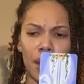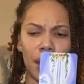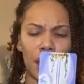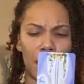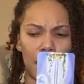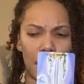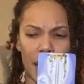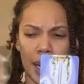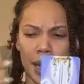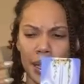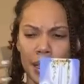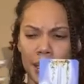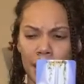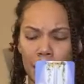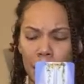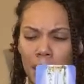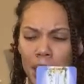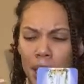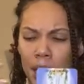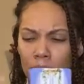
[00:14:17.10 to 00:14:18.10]
like I said,
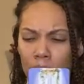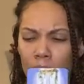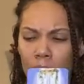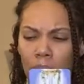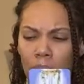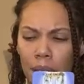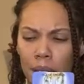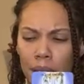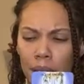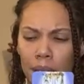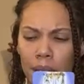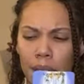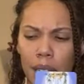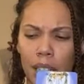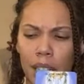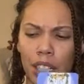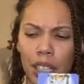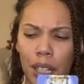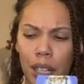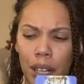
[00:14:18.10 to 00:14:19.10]
because you got all this
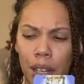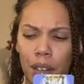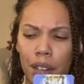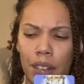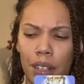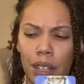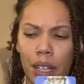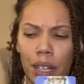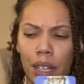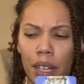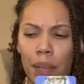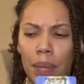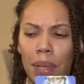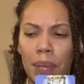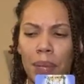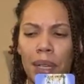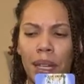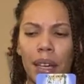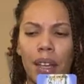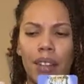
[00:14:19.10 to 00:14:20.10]
ascension energy, it could be
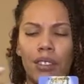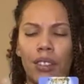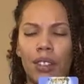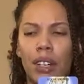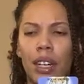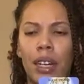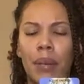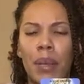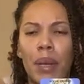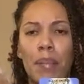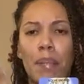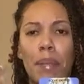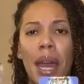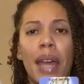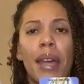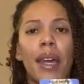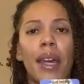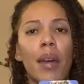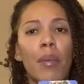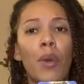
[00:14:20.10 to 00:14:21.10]
because you're going to be
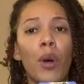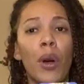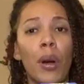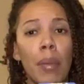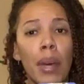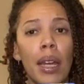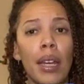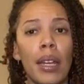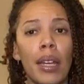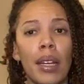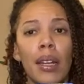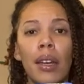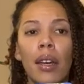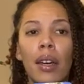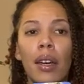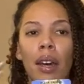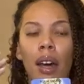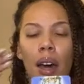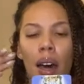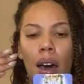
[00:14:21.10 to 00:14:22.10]
making more money.
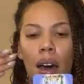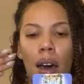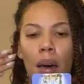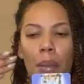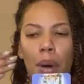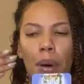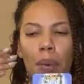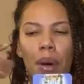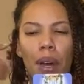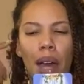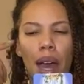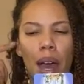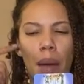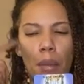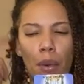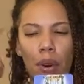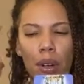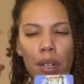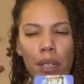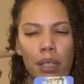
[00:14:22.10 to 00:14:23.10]
But what I
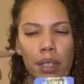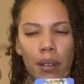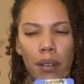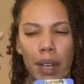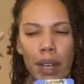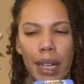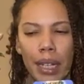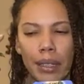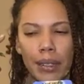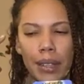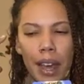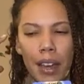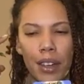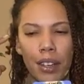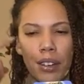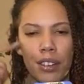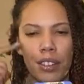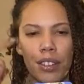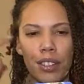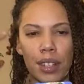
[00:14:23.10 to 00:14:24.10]
more so get is that
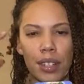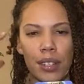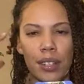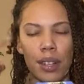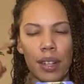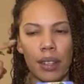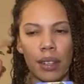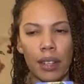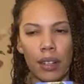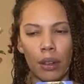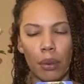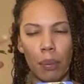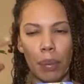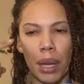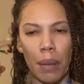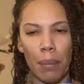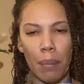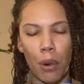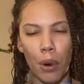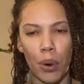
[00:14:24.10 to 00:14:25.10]
you're just a little
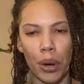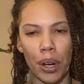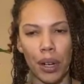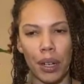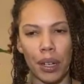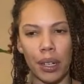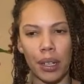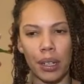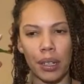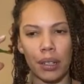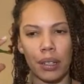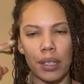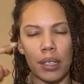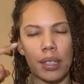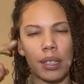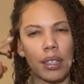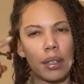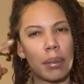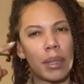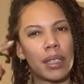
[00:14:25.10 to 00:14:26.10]
bit
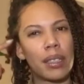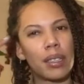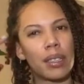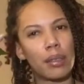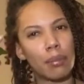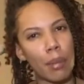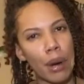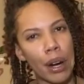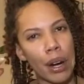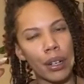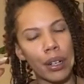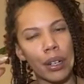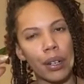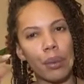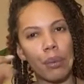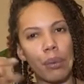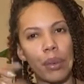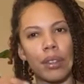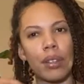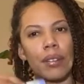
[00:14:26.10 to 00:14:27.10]
smarter
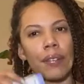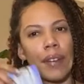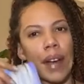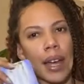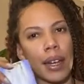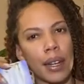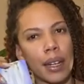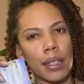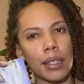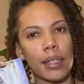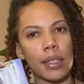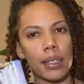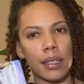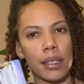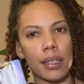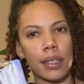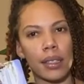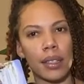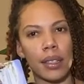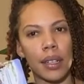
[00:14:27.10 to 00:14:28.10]
with your finances
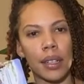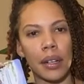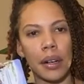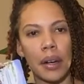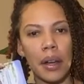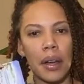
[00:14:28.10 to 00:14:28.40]
this year.